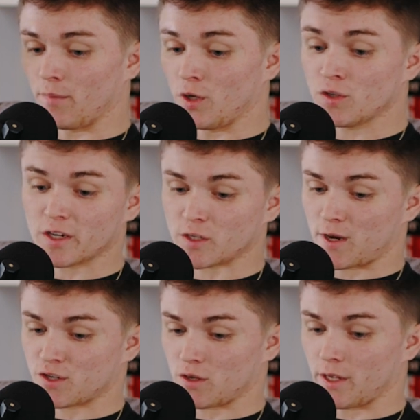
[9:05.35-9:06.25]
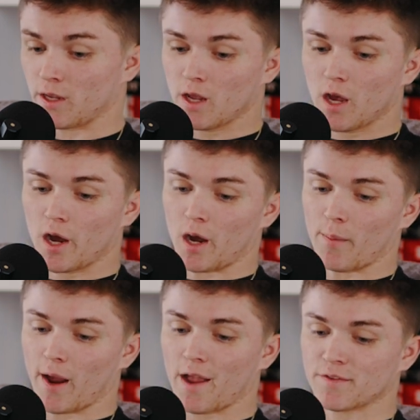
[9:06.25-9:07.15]
Music especially.
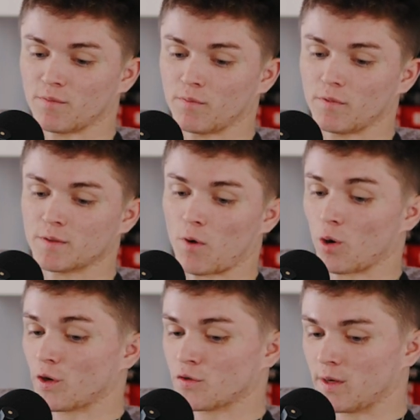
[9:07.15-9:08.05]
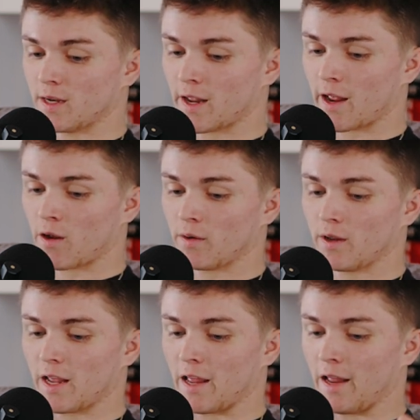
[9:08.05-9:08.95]
I have some artists written
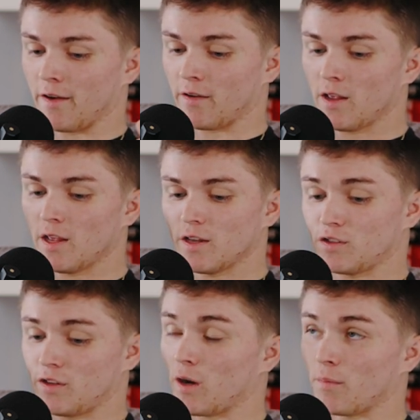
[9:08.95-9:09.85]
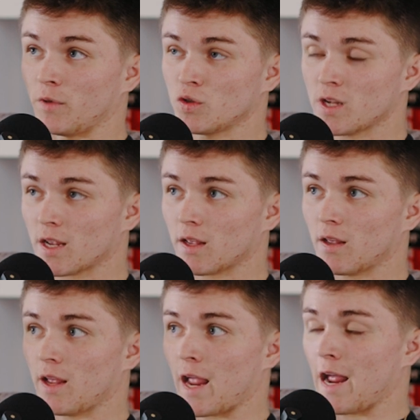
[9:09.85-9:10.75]
down, and their music
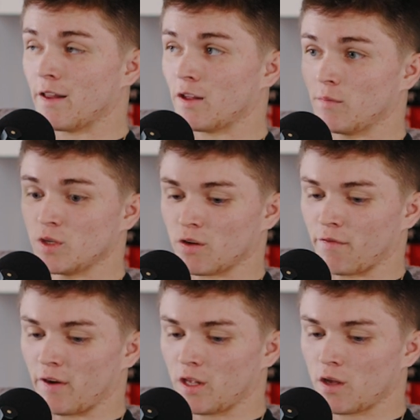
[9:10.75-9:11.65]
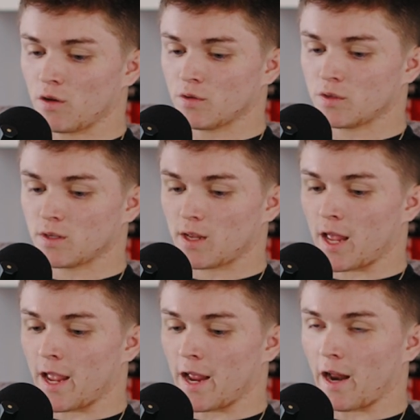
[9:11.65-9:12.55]
and their music videos,
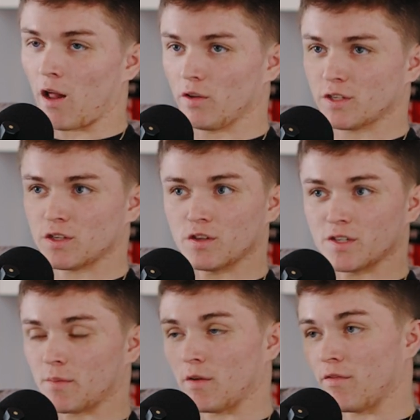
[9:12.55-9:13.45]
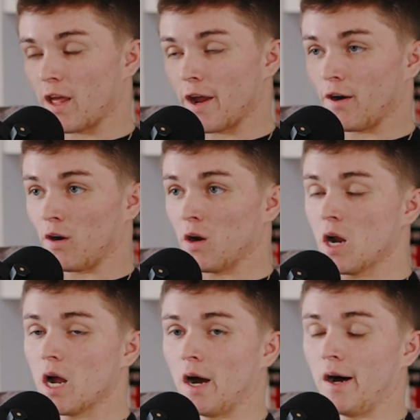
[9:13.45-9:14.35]
and I'll listen to some of their
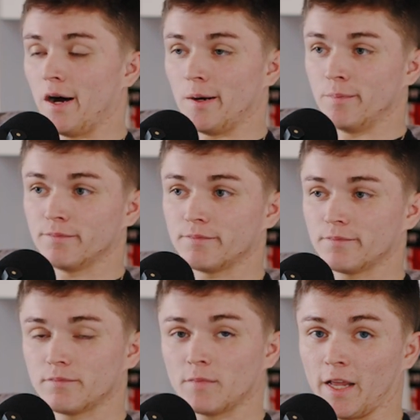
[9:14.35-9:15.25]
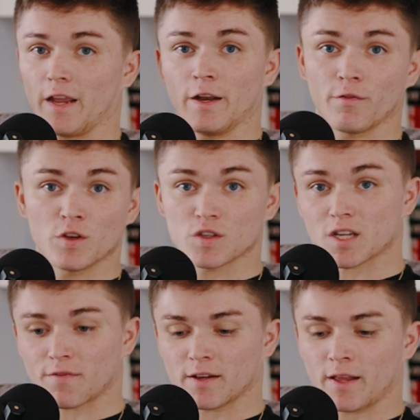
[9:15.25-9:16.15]
like interviews and
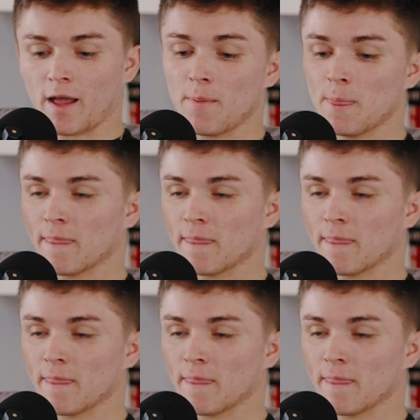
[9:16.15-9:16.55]
stuff like that.